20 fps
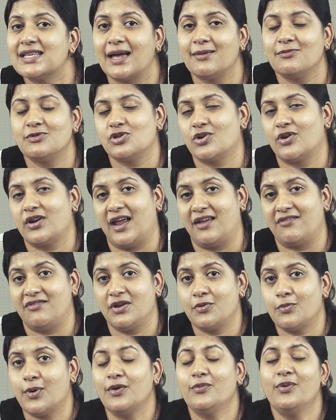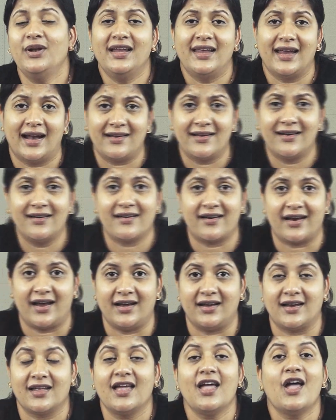I'm sure everyone will get it
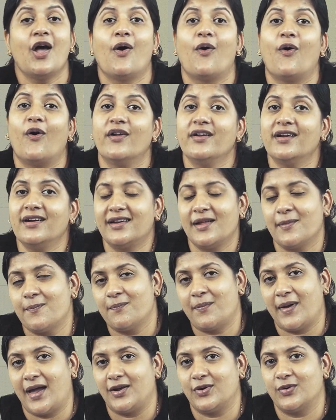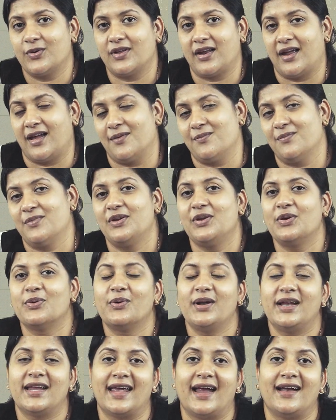right. On a tympanogram, you
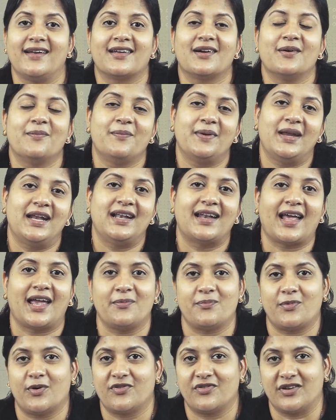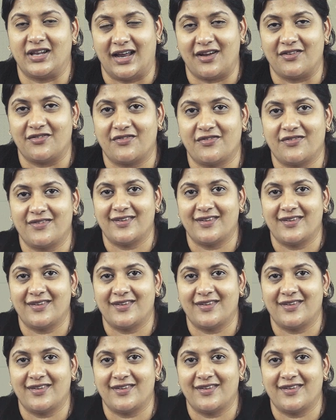will get a B type of graph.